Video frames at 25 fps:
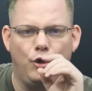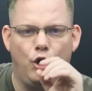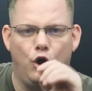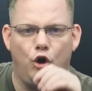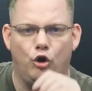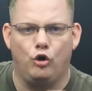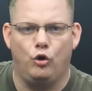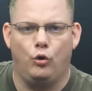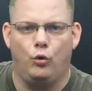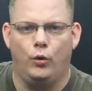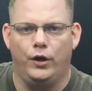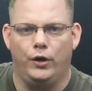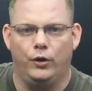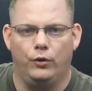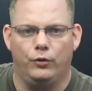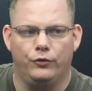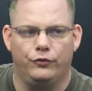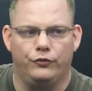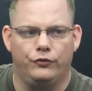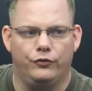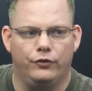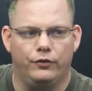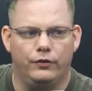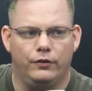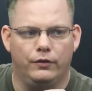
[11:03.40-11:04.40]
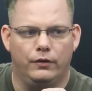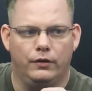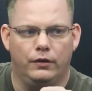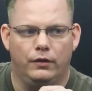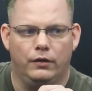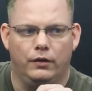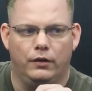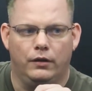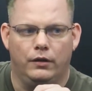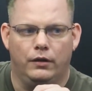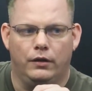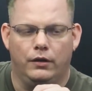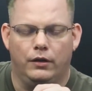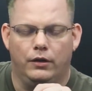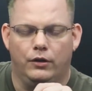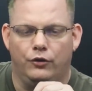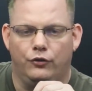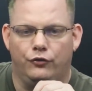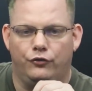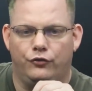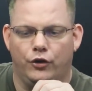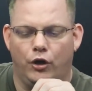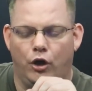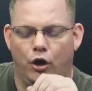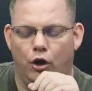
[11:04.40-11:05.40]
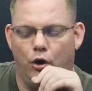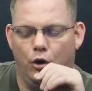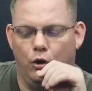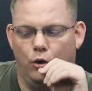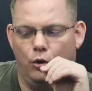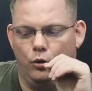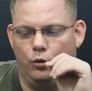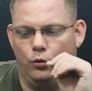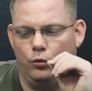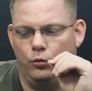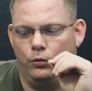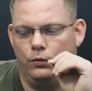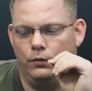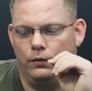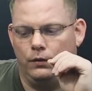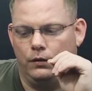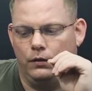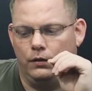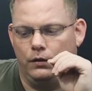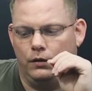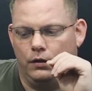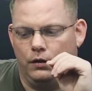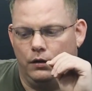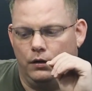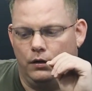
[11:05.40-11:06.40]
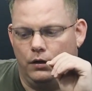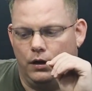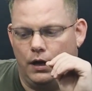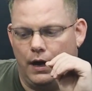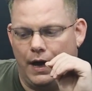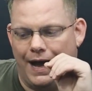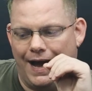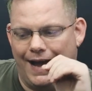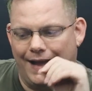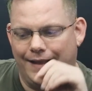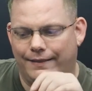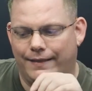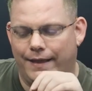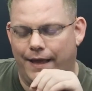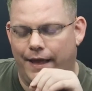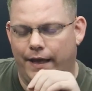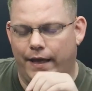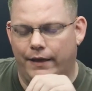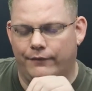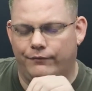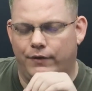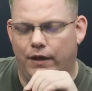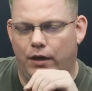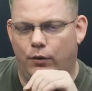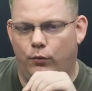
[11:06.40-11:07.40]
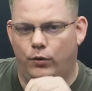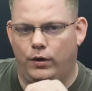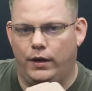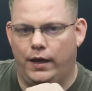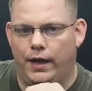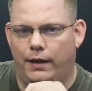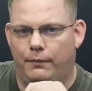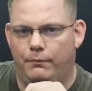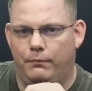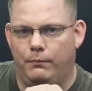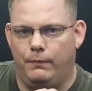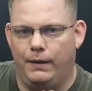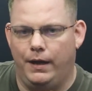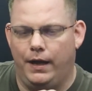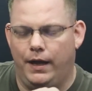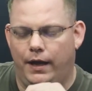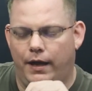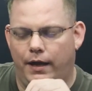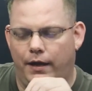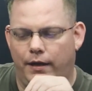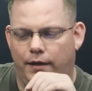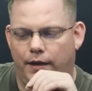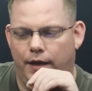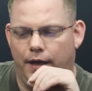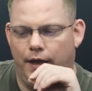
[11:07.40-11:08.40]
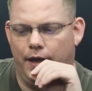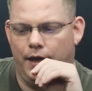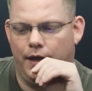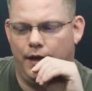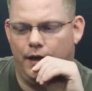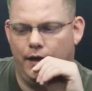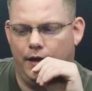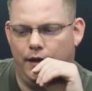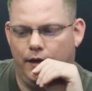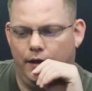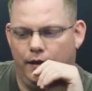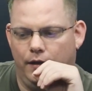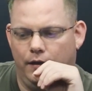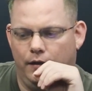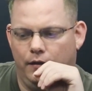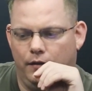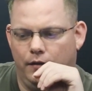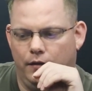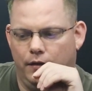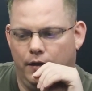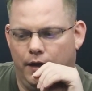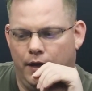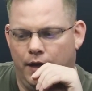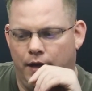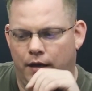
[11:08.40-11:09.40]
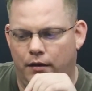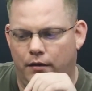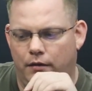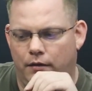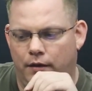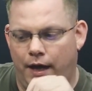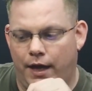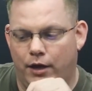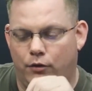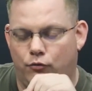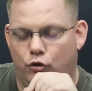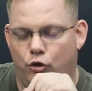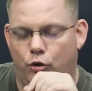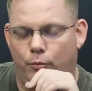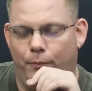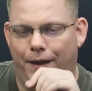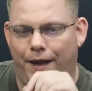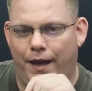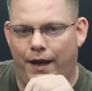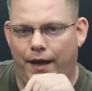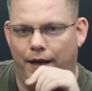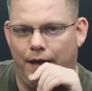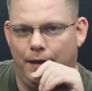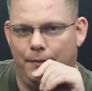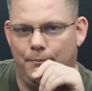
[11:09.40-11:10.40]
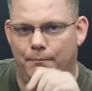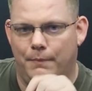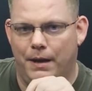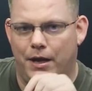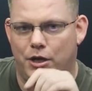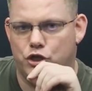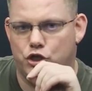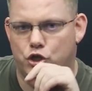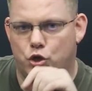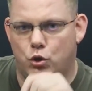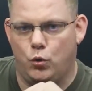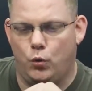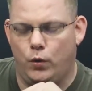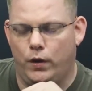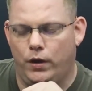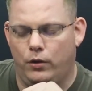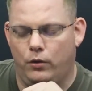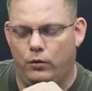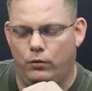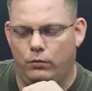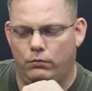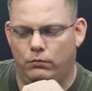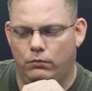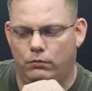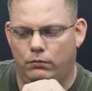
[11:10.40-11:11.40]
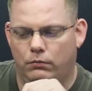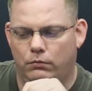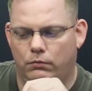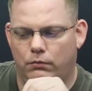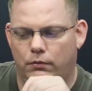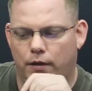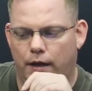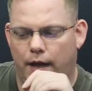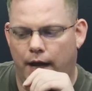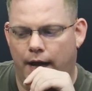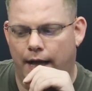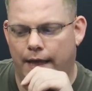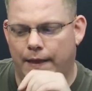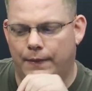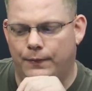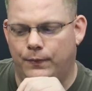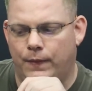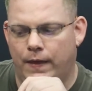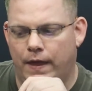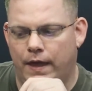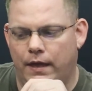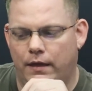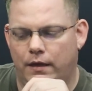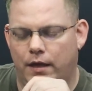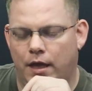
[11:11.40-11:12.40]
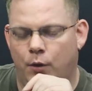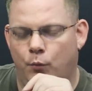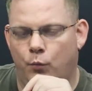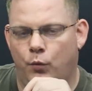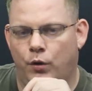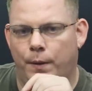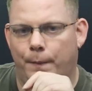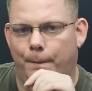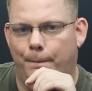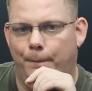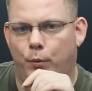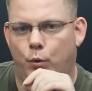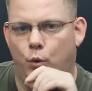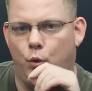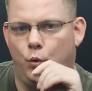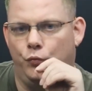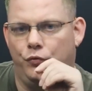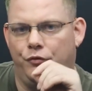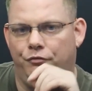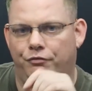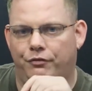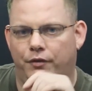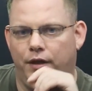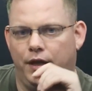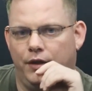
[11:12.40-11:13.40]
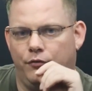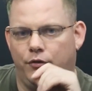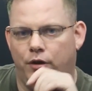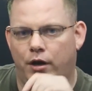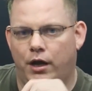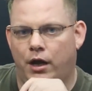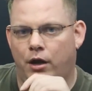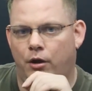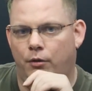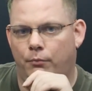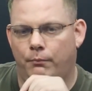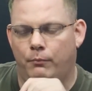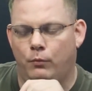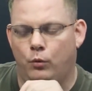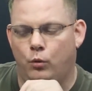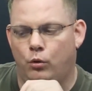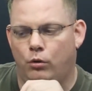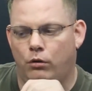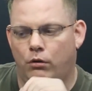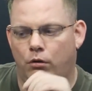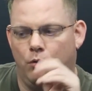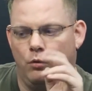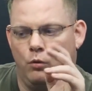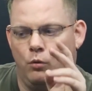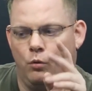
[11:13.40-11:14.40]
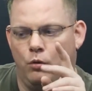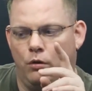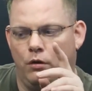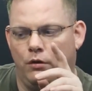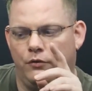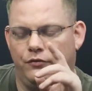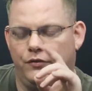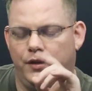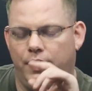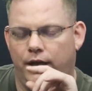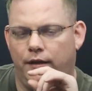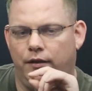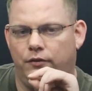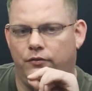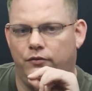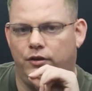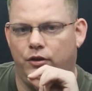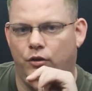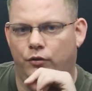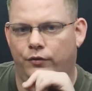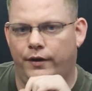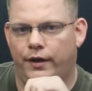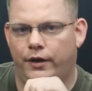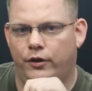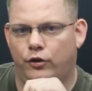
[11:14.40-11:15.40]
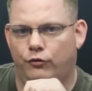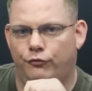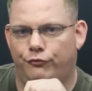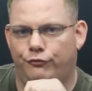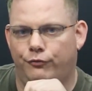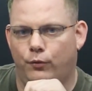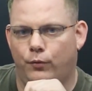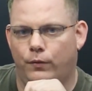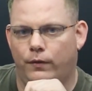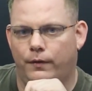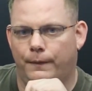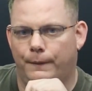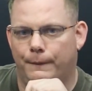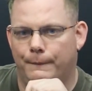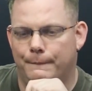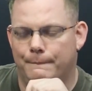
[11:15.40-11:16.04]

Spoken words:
coils. So, I think if they would have made a Nichrome 80 mesh coil, I think it would have pulled the flavor out more, or stainless steel 904.